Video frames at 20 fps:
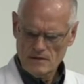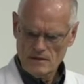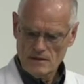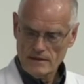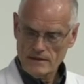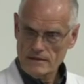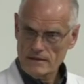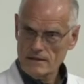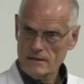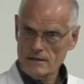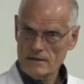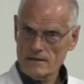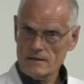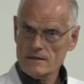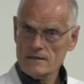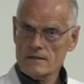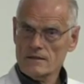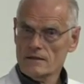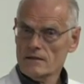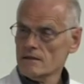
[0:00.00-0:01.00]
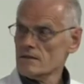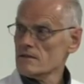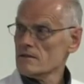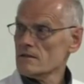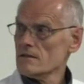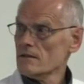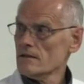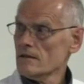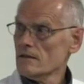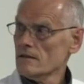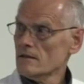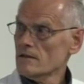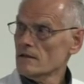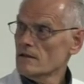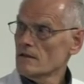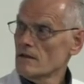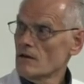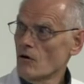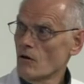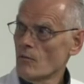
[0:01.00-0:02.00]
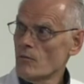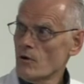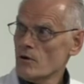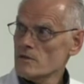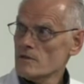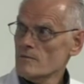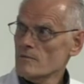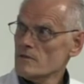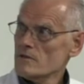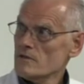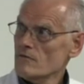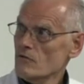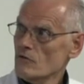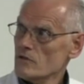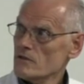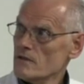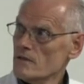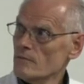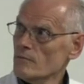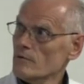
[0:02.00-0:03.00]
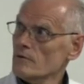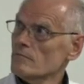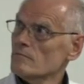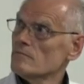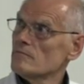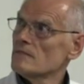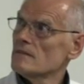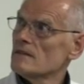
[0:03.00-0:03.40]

like against skunks and opossums, for example.